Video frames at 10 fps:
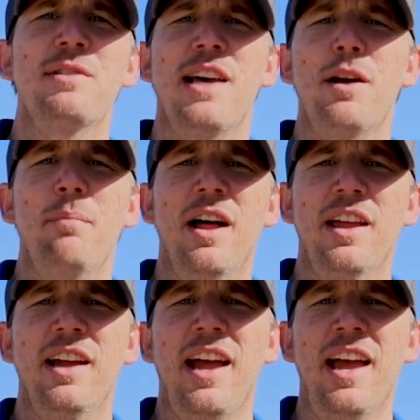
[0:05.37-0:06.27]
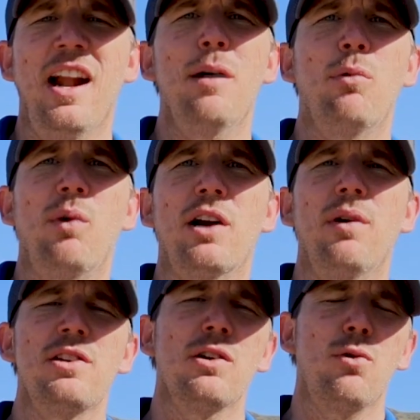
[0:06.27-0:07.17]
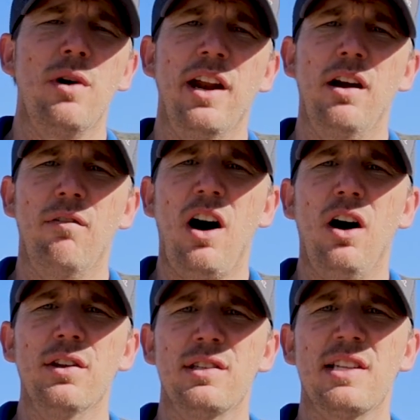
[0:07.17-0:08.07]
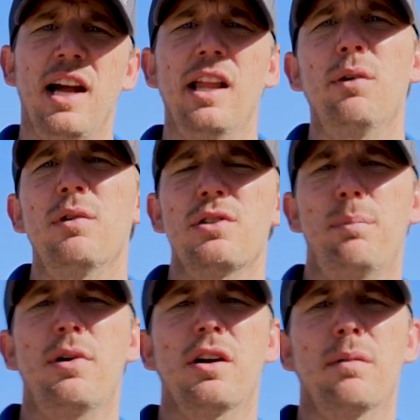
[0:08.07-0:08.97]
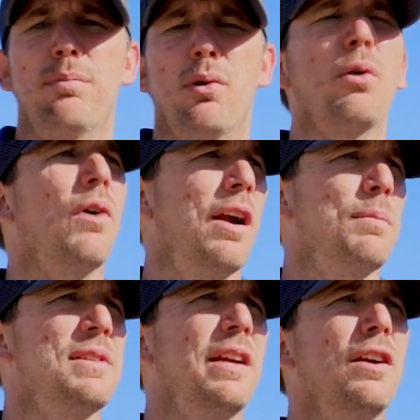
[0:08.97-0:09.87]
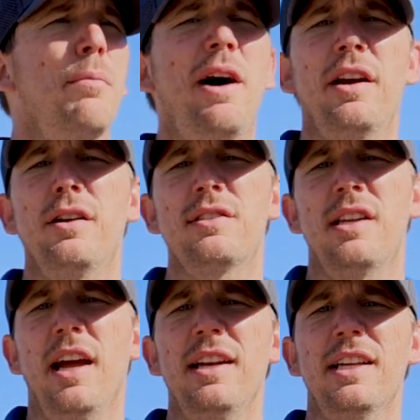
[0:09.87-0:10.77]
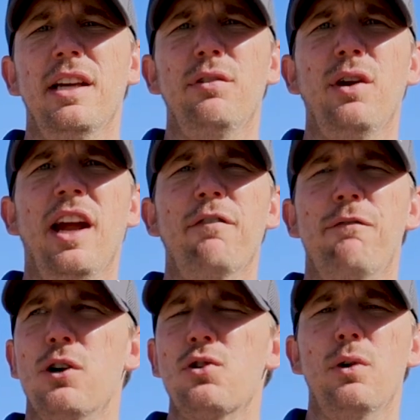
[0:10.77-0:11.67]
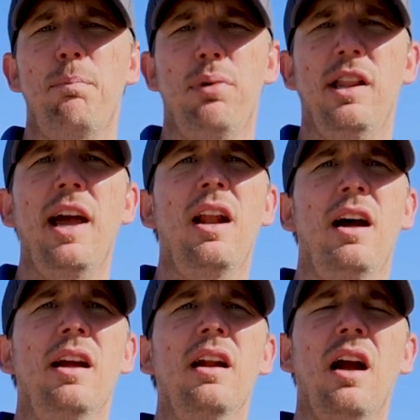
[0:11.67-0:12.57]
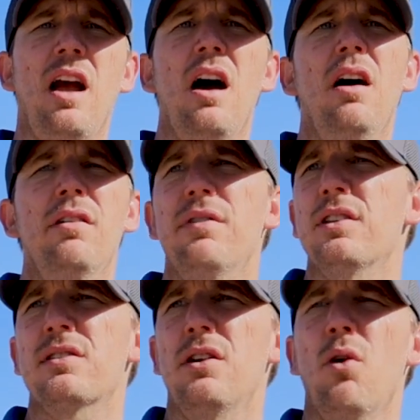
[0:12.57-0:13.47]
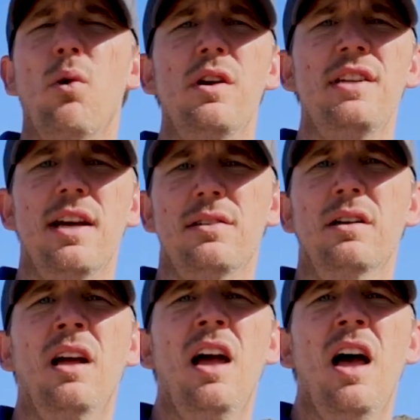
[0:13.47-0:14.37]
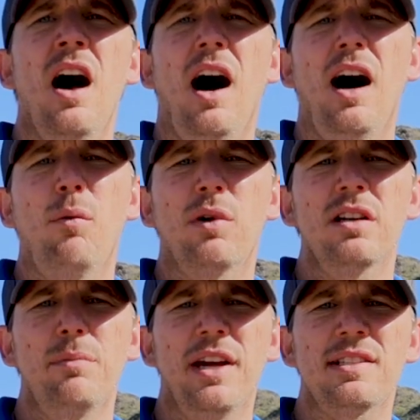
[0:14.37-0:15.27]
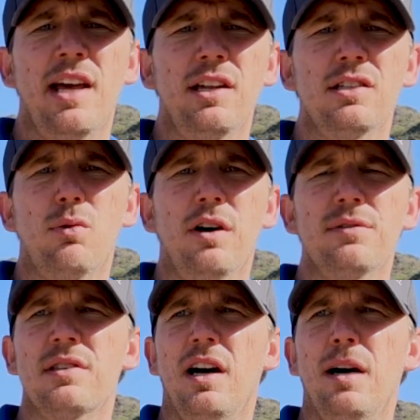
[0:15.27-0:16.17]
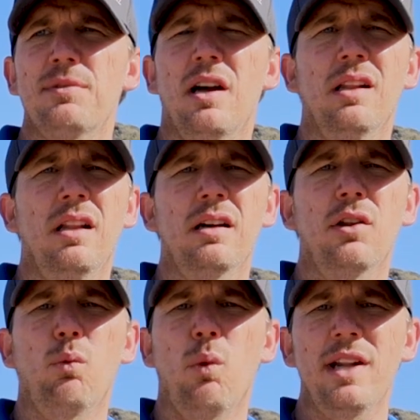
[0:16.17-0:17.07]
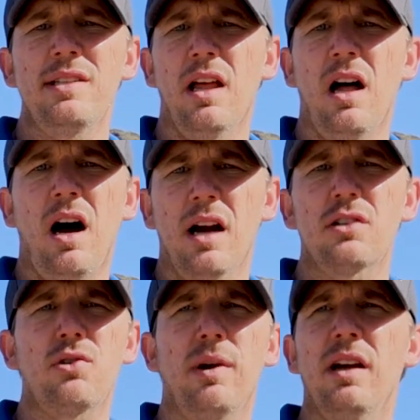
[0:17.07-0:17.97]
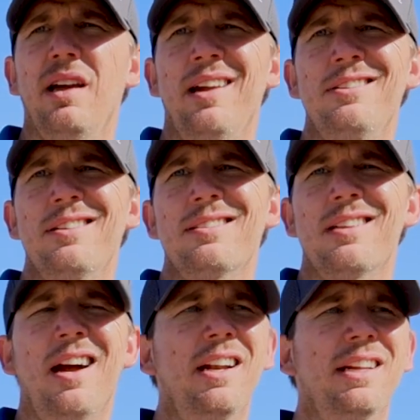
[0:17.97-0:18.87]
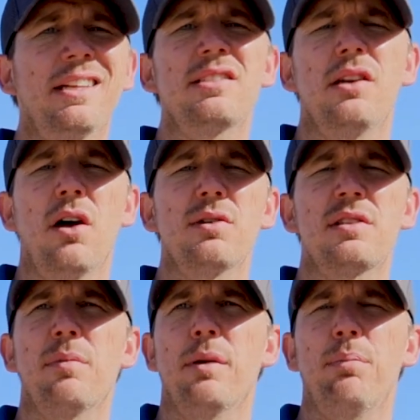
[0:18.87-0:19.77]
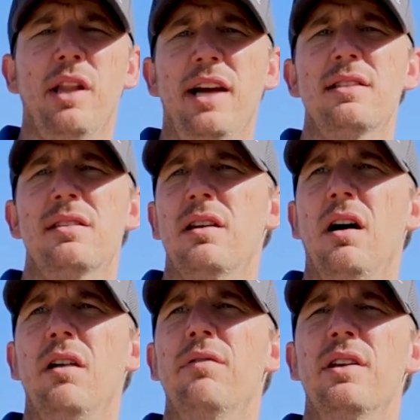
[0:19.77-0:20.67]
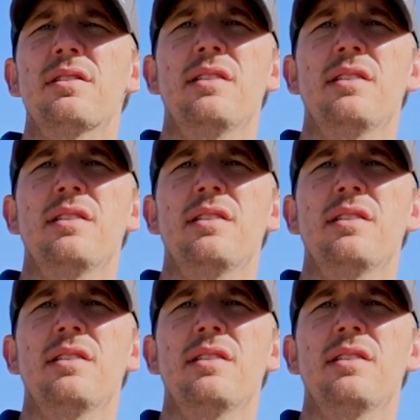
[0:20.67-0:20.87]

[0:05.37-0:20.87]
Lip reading: is Adam Melle, and I'm a recreation coordinator of all the Skyline Regional Park programs. I'm out here today to give you a virtual plant hike of the Sonoran Desert. We're going to make 10 to 12 stops along the Red-tailed Hawk Trail and just kind of get to know some of the plants of this